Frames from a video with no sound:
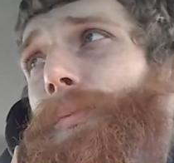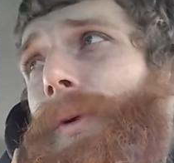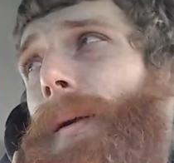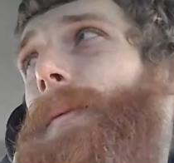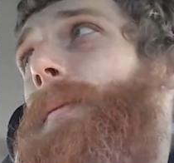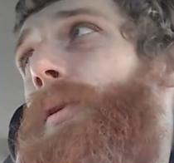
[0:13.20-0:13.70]

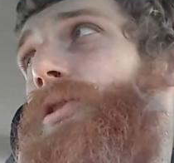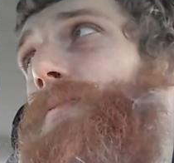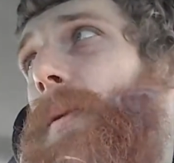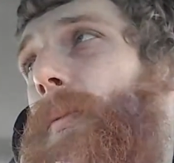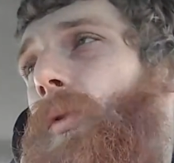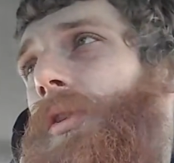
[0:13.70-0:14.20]
probably
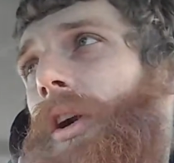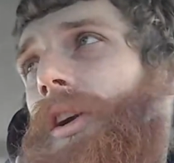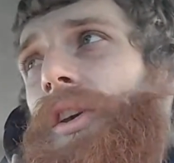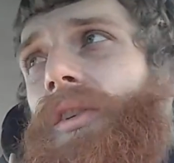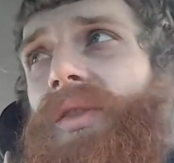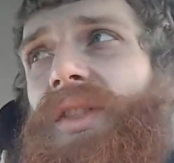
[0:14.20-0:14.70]
most people would
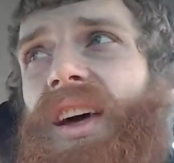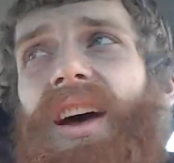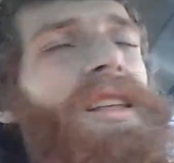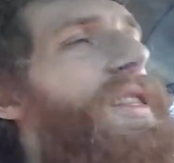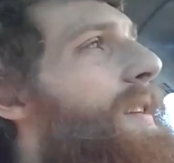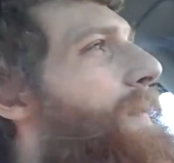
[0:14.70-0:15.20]
argue
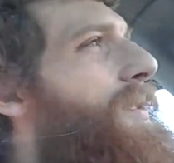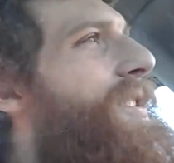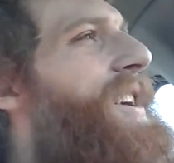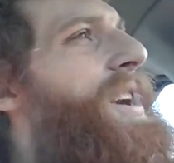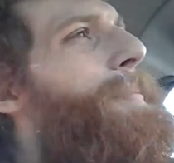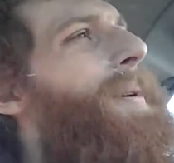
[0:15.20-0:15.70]
that
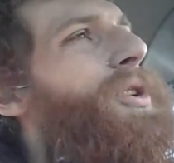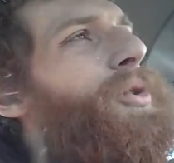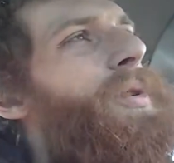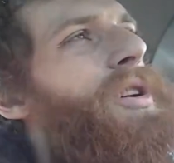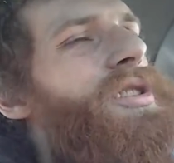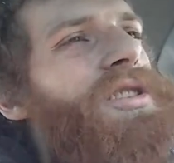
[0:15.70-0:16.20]
keeping
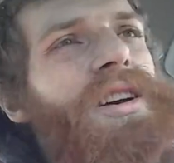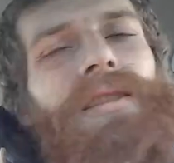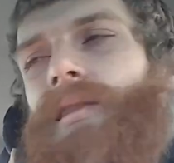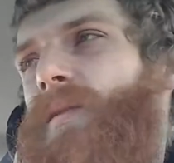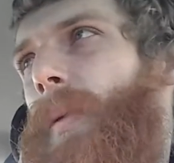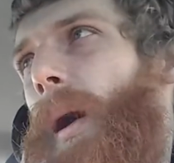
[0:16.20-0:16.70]
your real
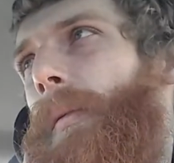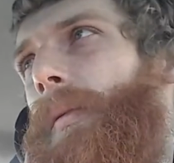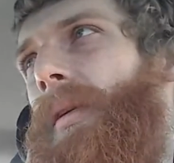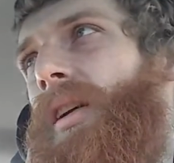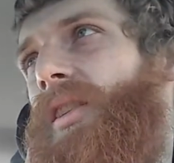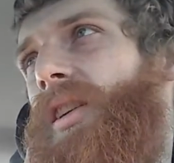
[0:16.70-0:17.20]
teeth is
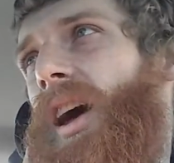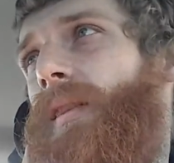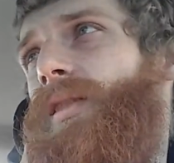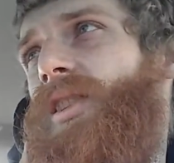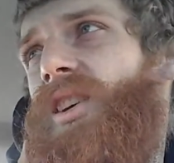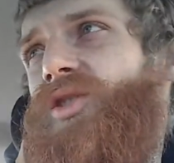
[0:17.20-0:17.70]
probably better than
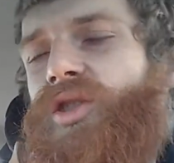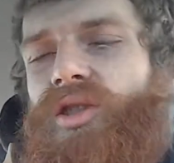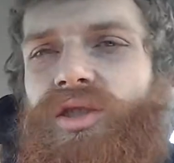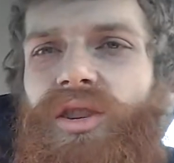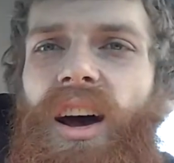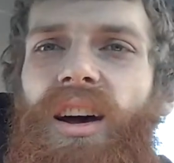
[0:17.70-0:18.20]
having
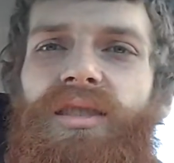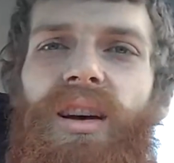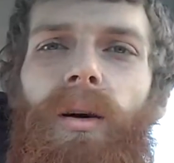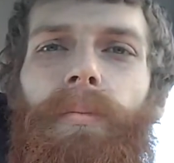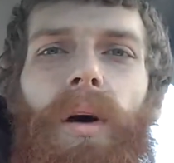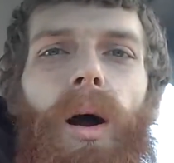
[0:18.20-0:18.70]
dentures.
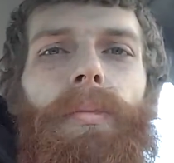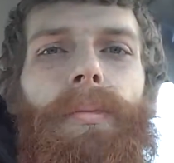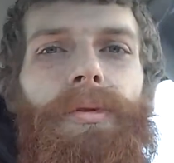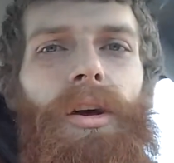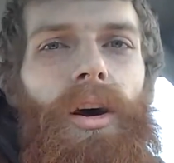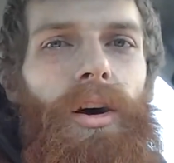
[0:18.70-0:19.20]
Yes, I'll
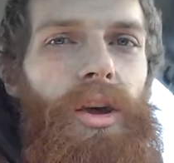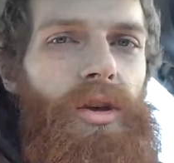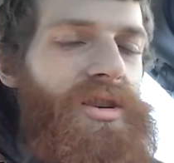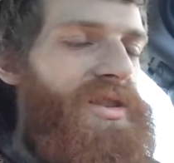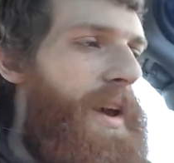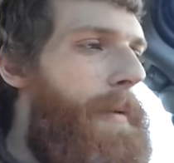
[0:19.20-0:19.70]
probably
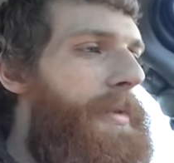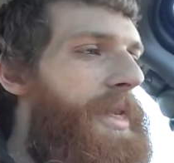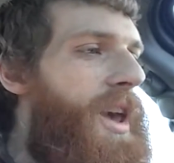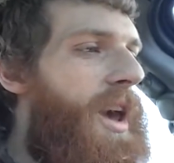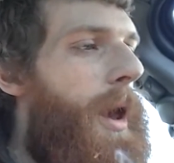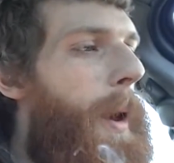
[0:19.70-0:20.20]
argue the same
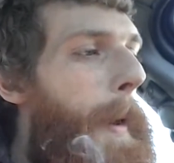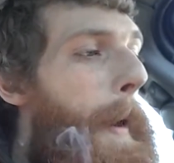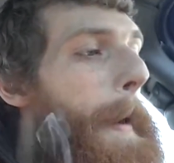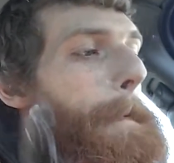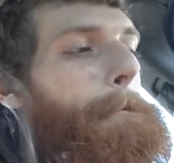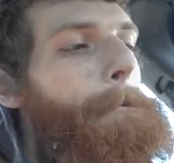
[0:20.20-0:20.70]
thing.
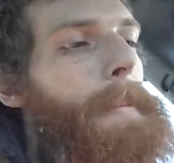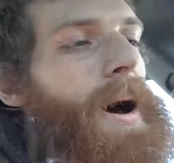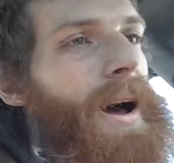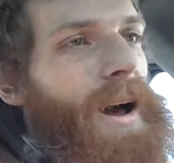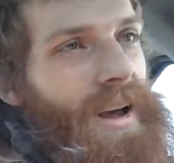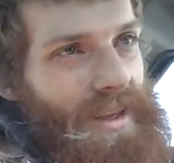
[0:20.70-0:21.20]

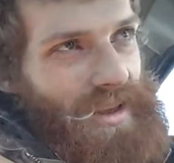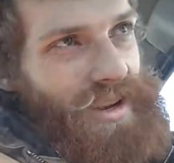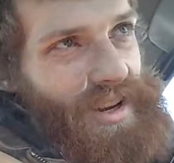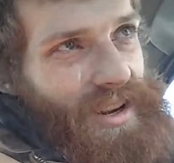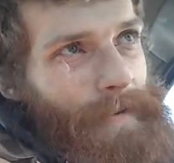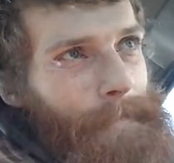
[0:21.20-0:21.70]

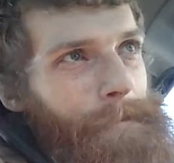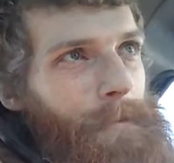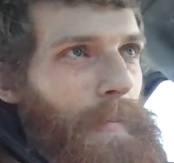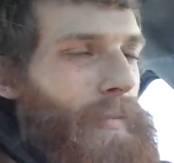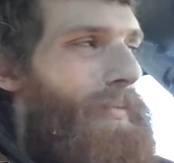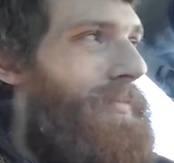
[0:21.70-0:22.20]
But,
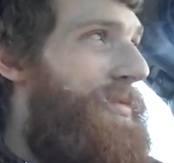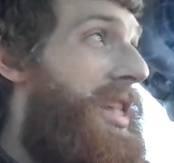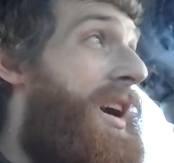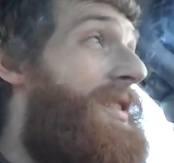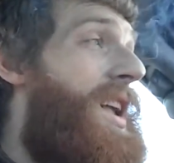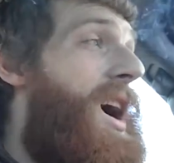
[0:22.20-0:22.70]

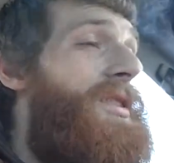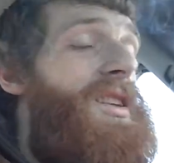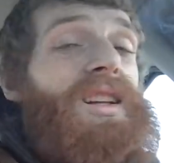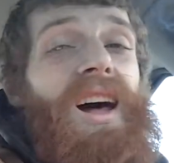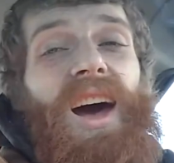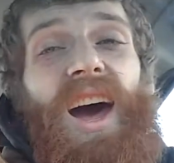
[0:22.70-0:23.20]
now
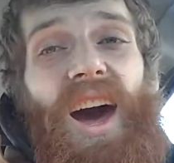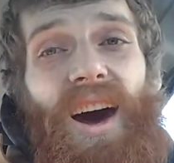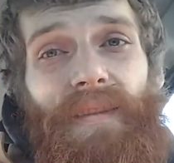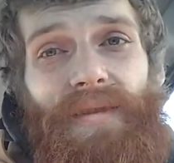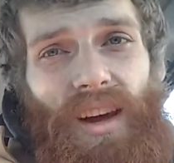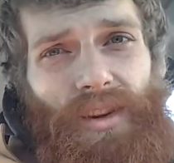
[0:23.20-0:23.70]
that I
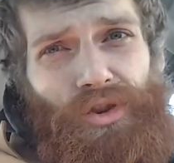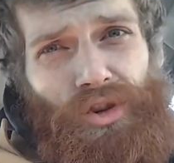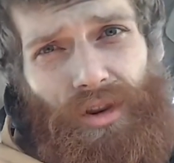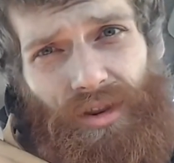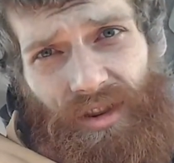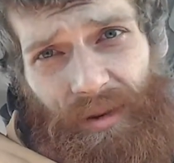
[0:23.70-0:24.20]
have
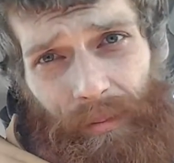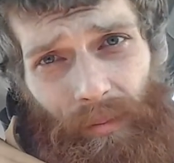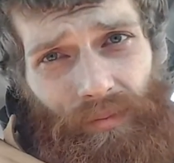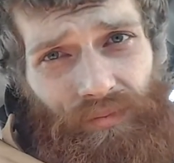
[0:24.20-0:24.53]
dentures,